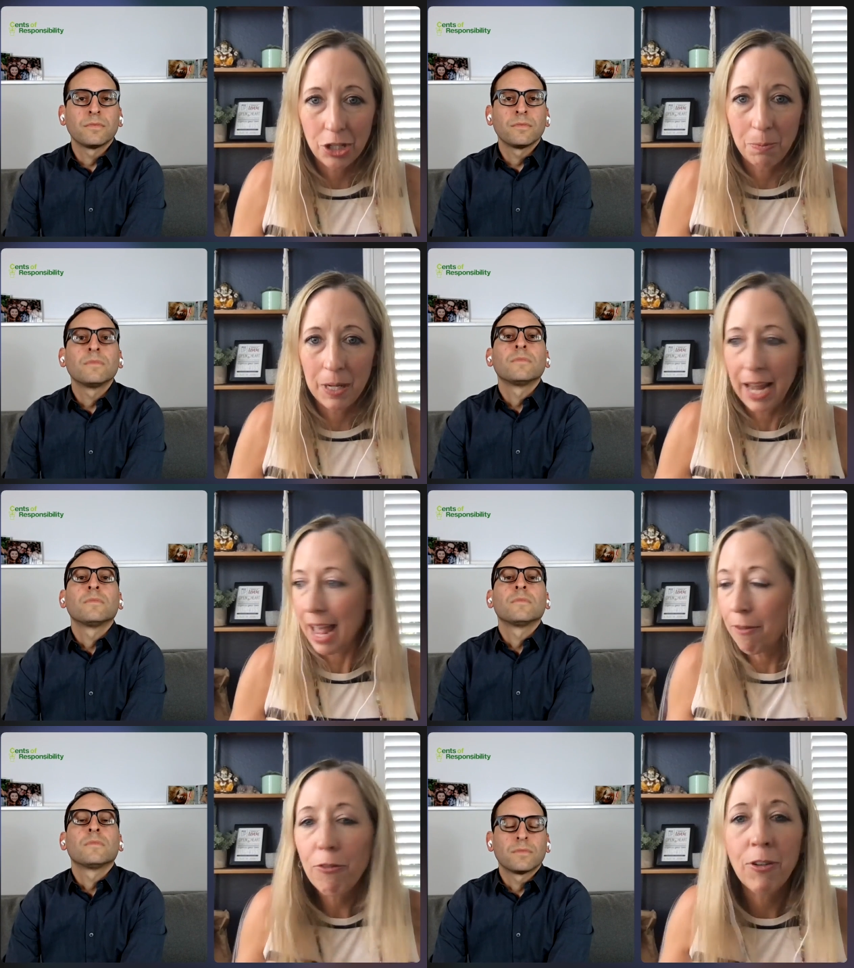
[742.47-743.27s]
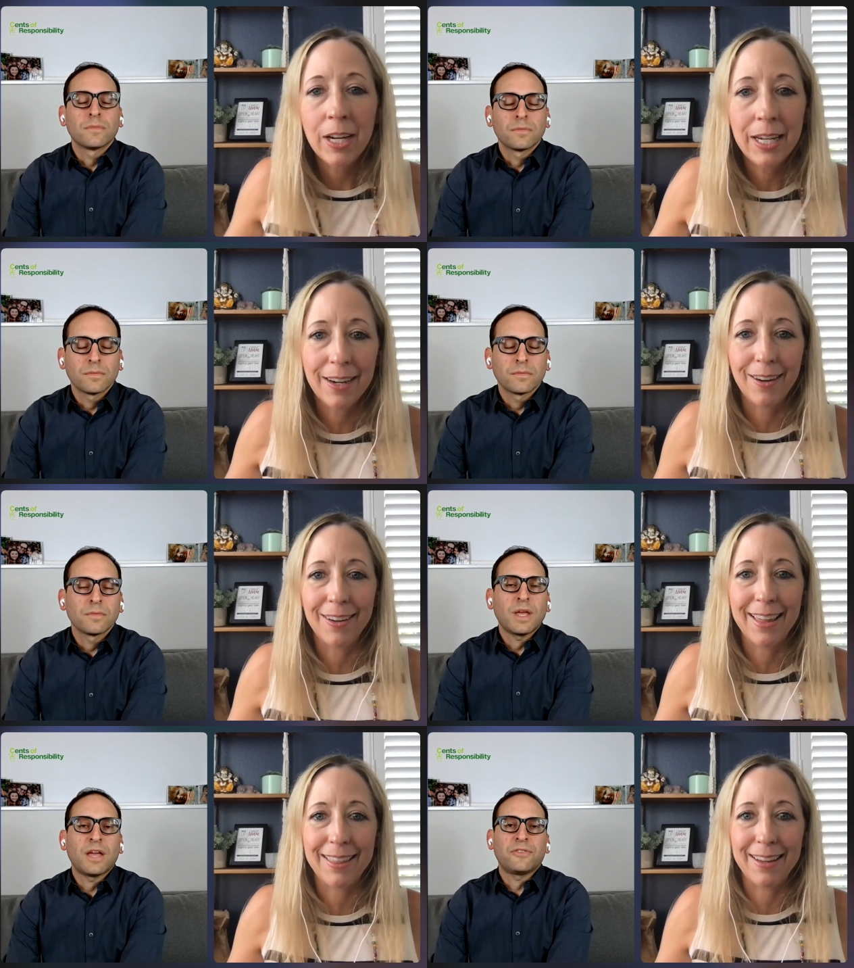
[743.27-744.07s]
Speaker 1: should be every year
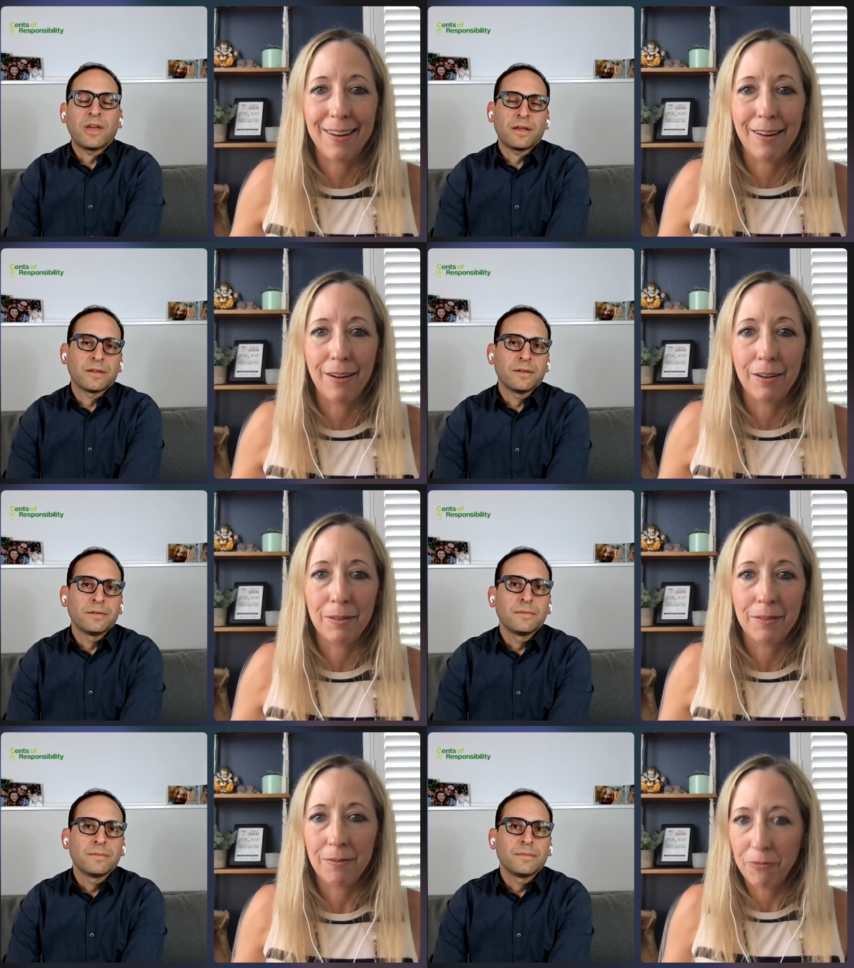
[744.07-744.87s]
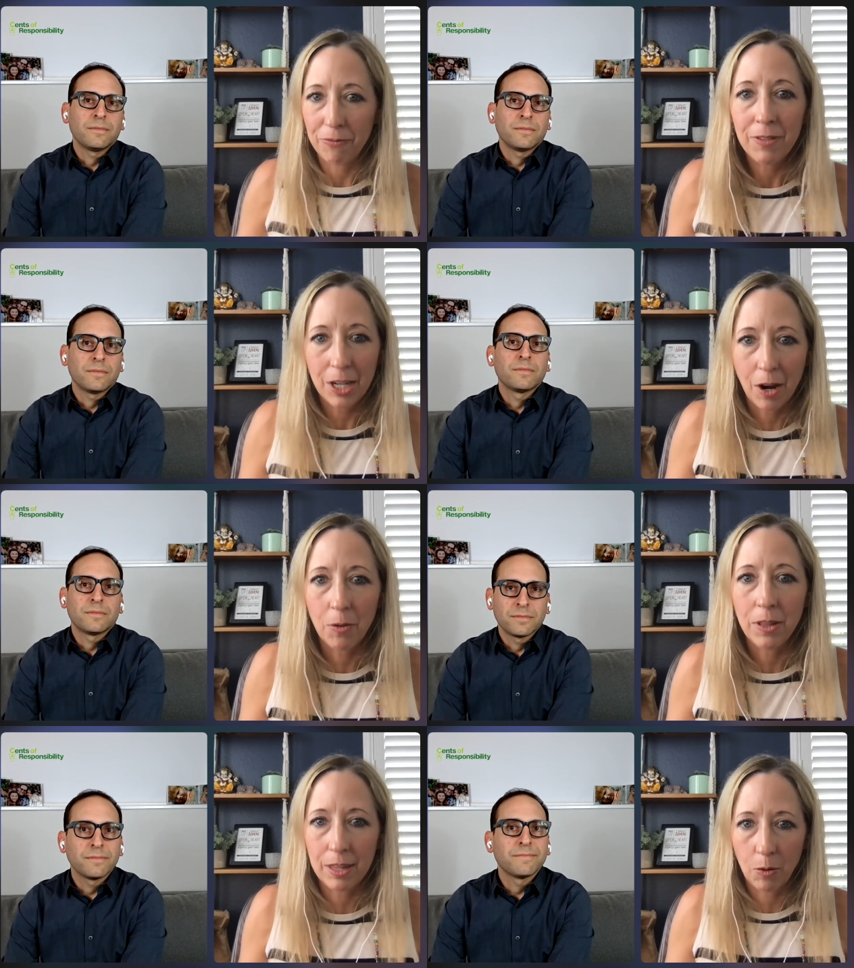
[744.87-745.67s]
that they're. Exactly. You know that
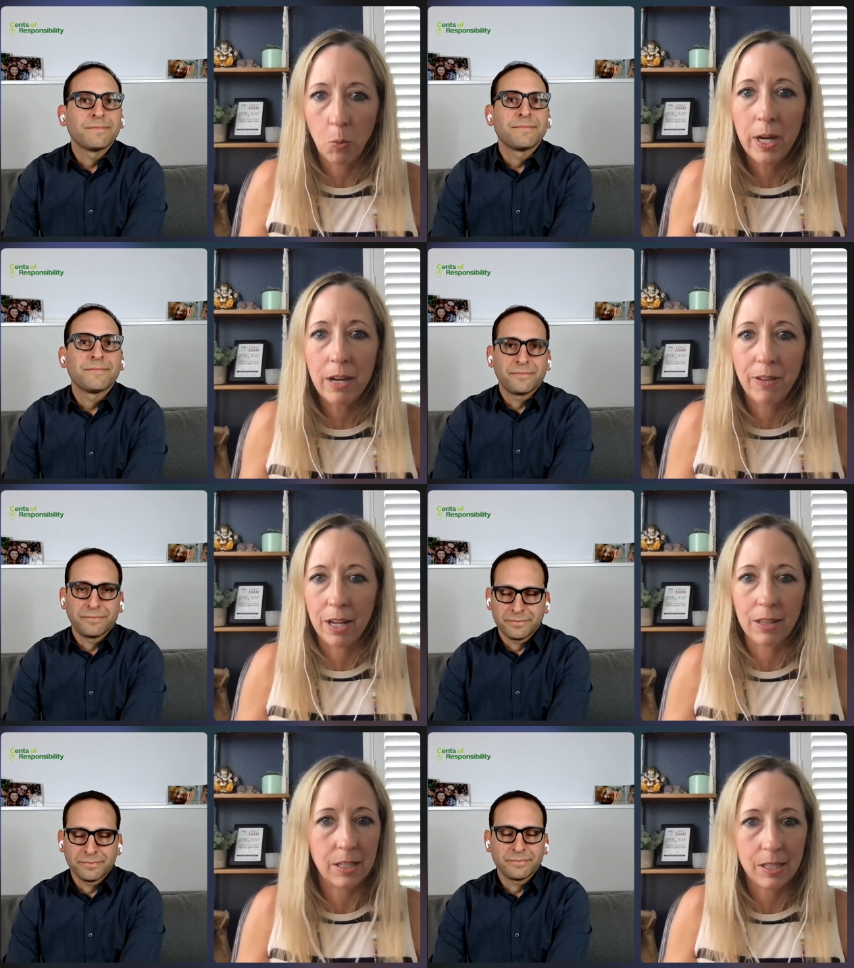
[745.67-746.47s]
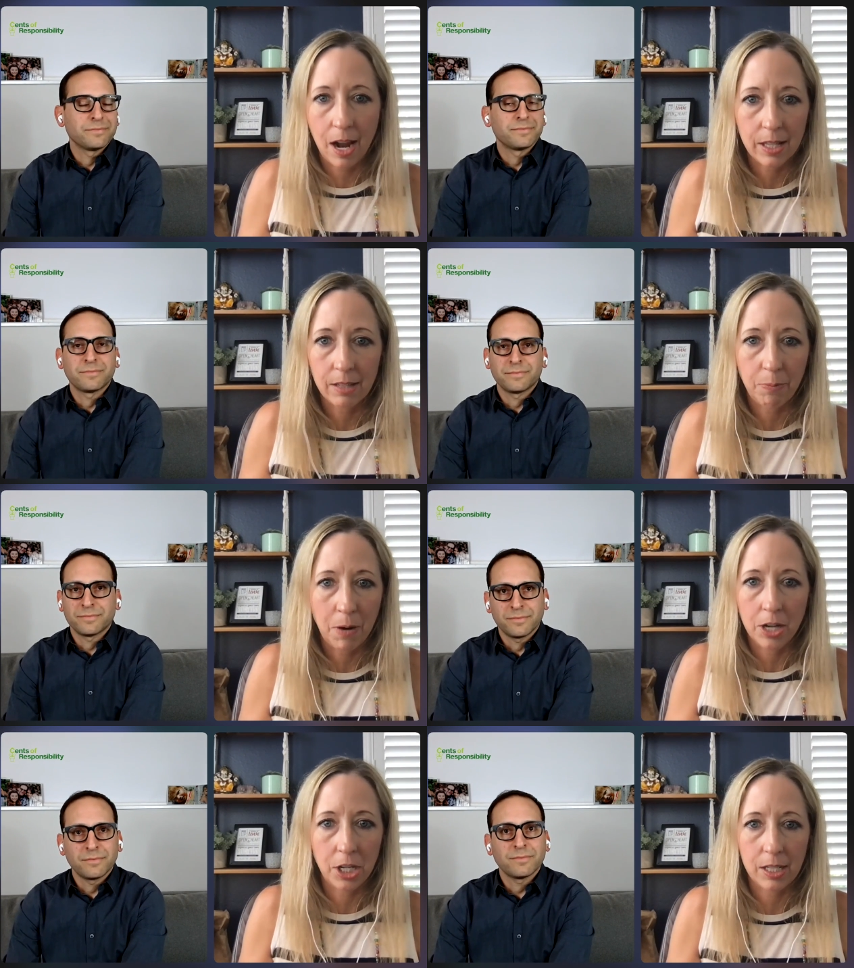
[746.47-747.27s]
they're weaving these kinds of
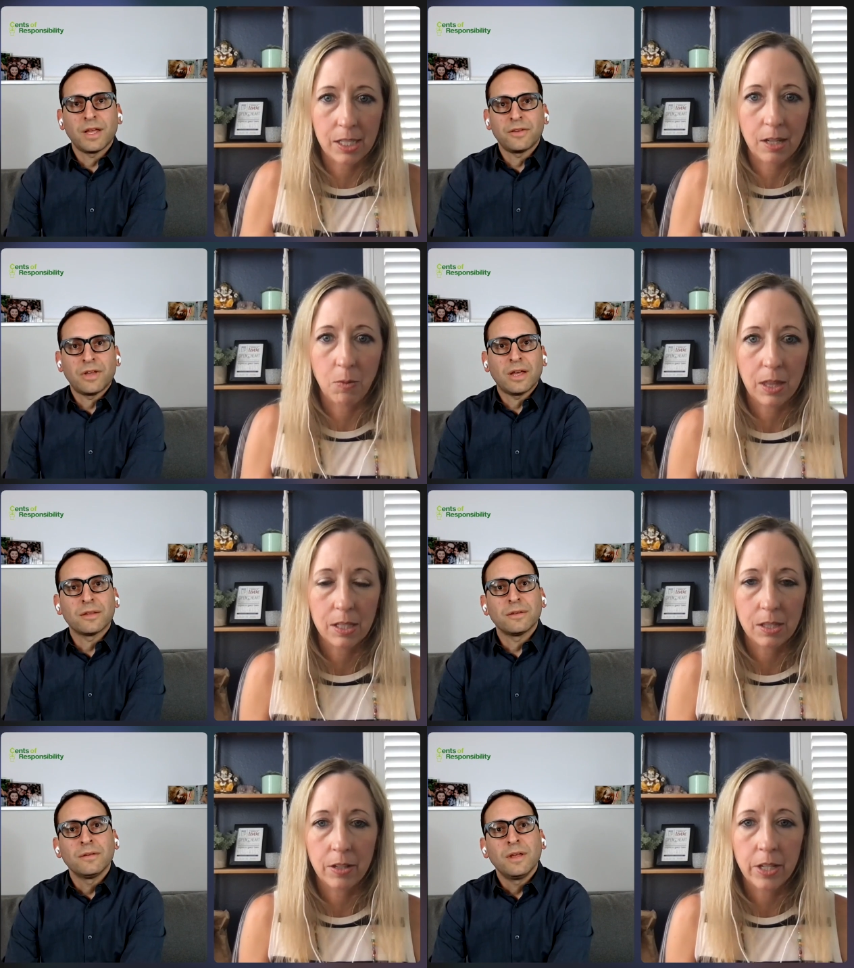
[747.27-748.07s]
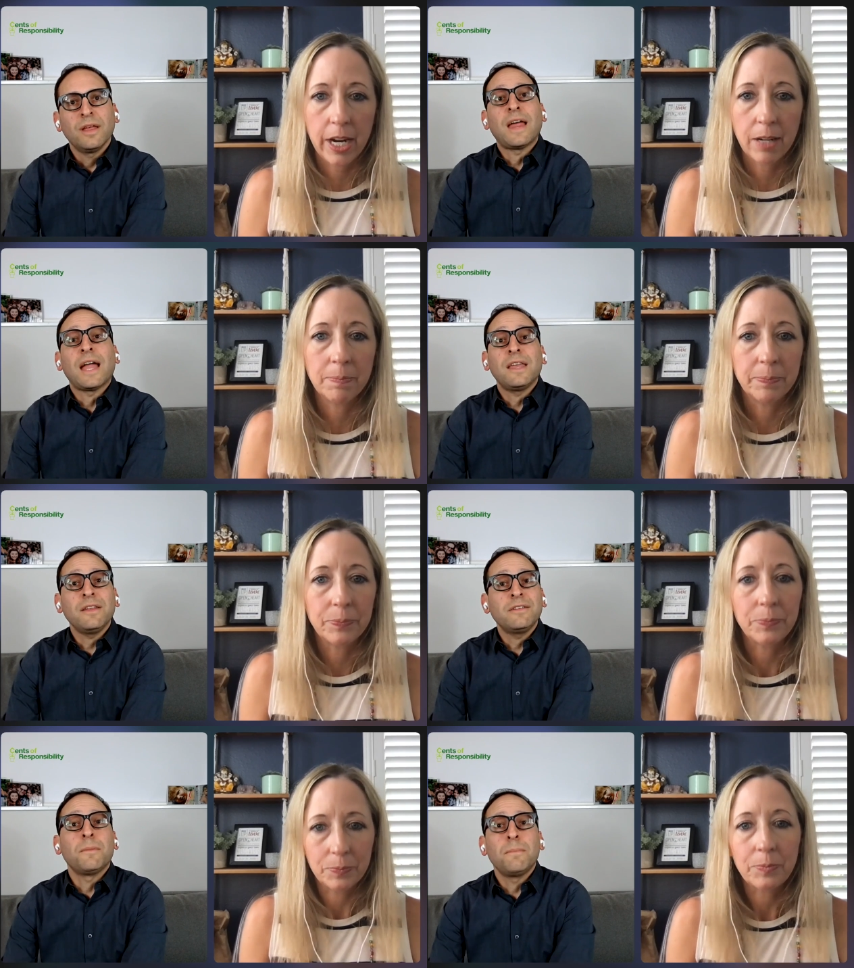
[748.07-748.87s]
projects in exactly. with this learning.
Speaker 2: That
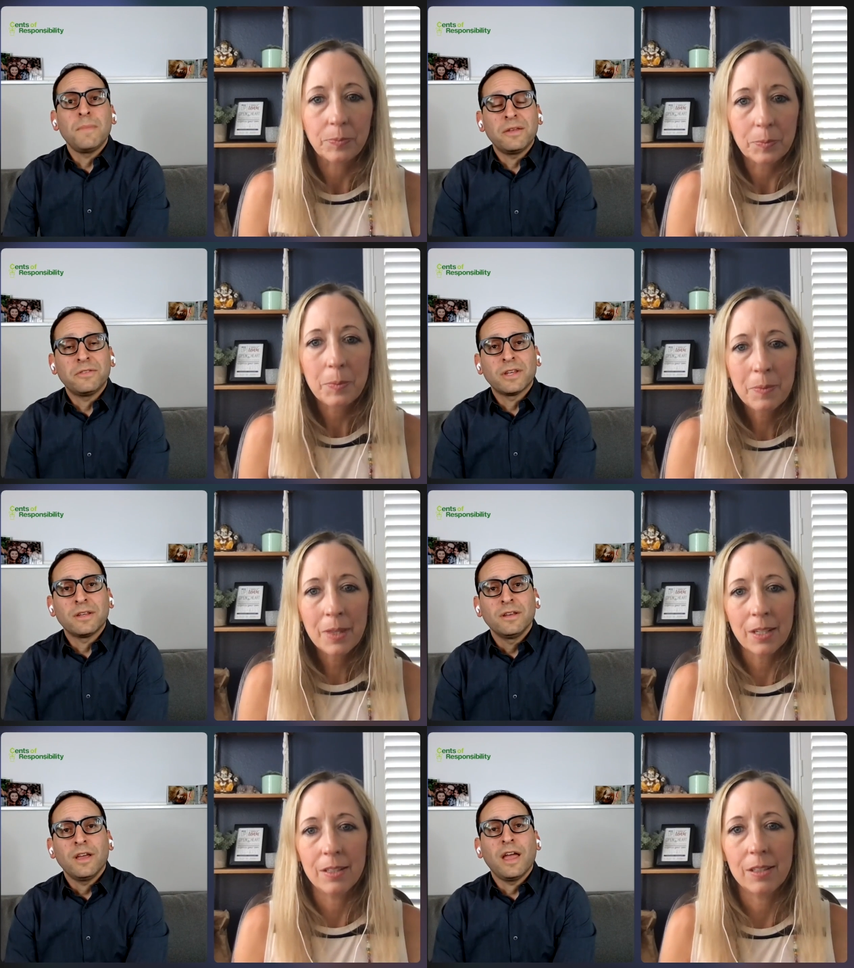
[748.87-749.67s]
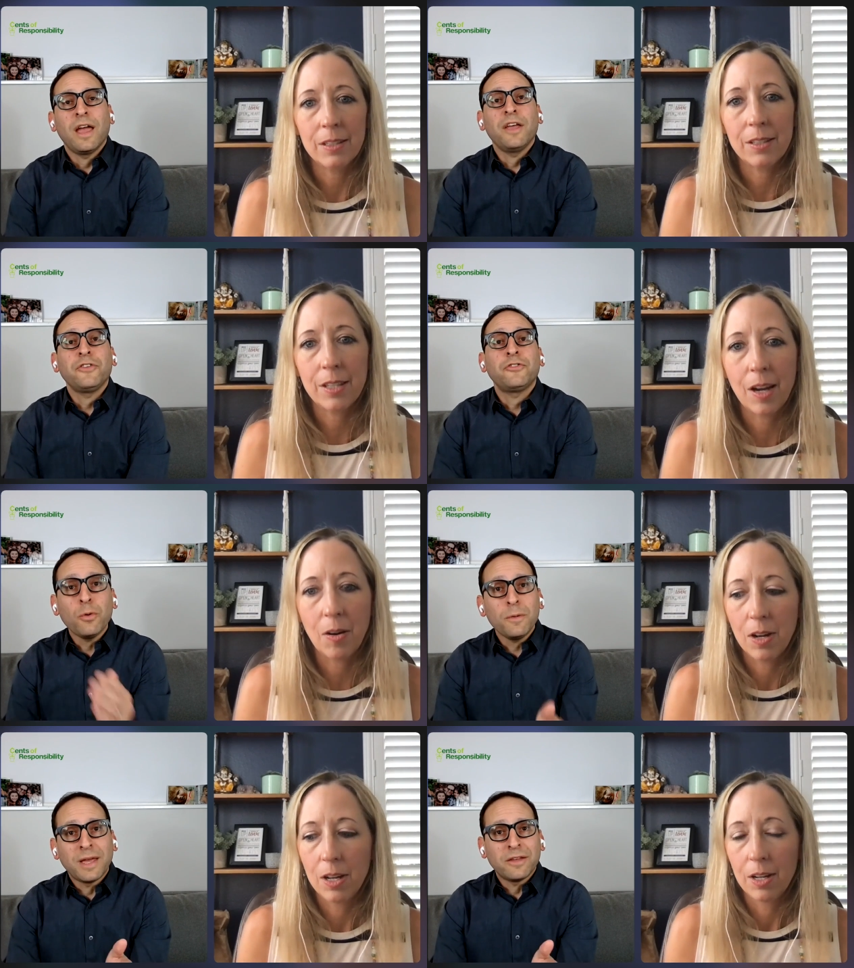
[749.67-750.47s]
is amazing. So, so,
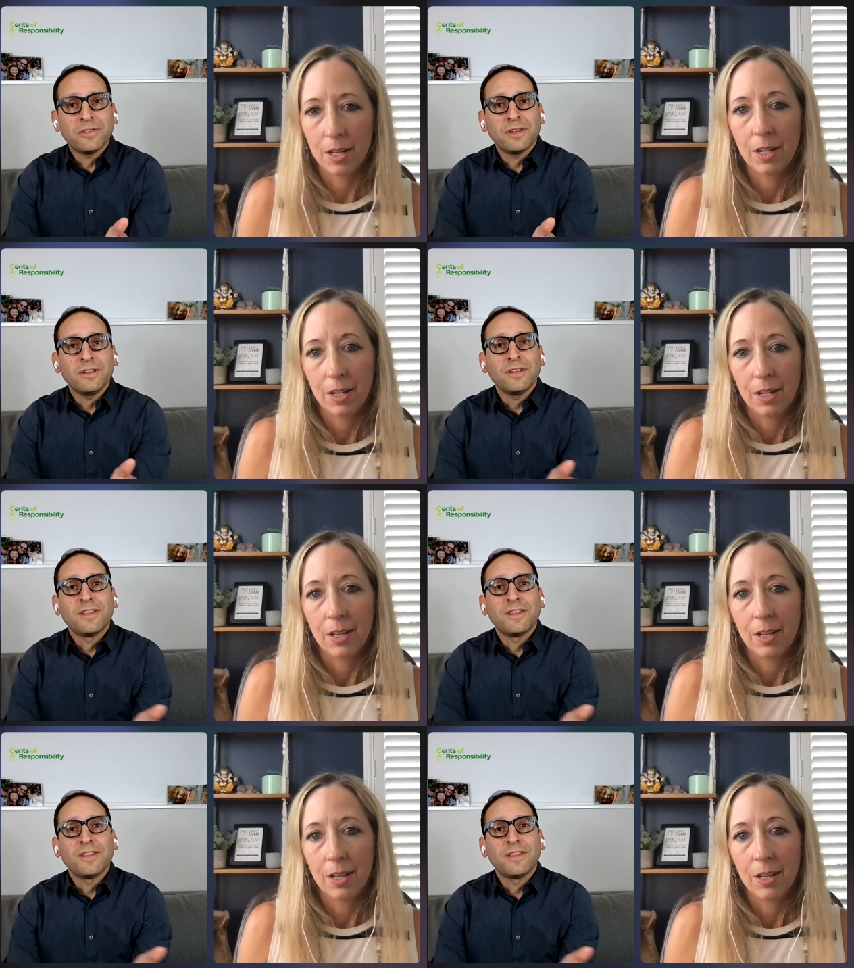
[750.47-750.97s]
amazing